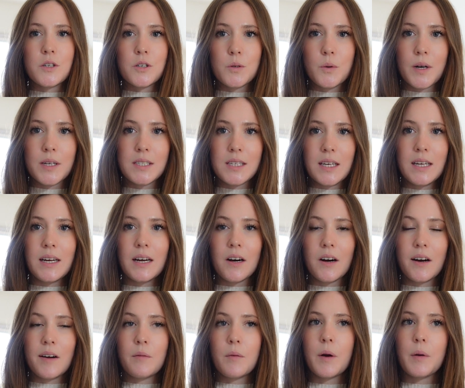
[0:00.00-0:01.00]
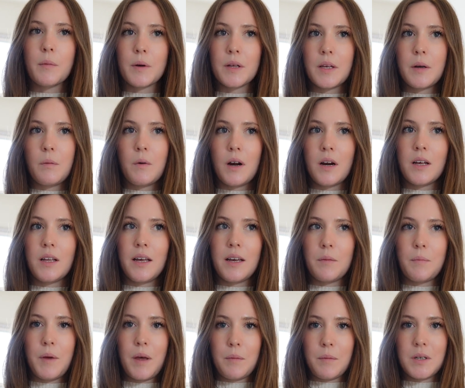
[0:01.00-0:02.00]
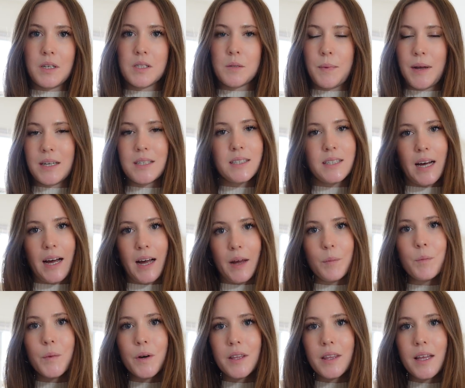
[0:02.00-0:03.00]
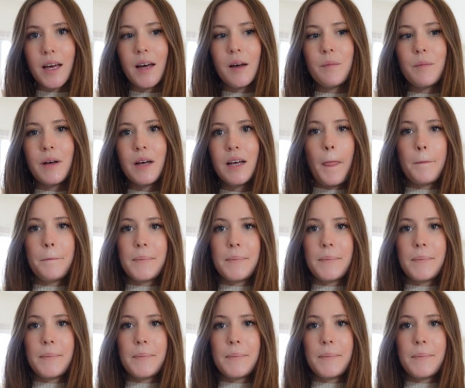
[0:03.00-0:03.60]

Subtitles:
or twice a year, and we really want to like be able to spend time with them